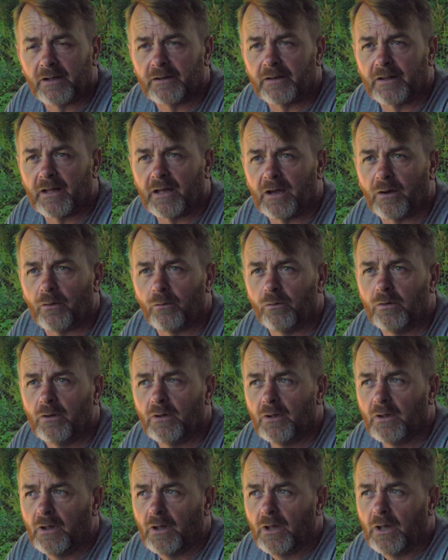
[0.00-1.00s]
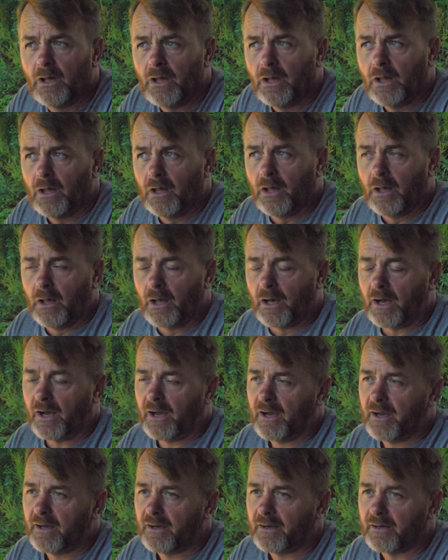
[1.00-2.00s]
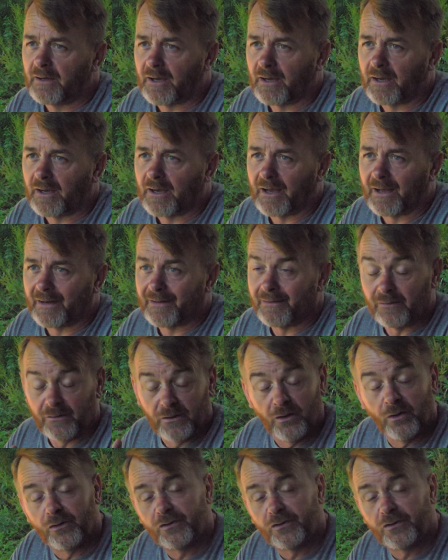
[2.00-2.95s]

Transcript: Now I didn't know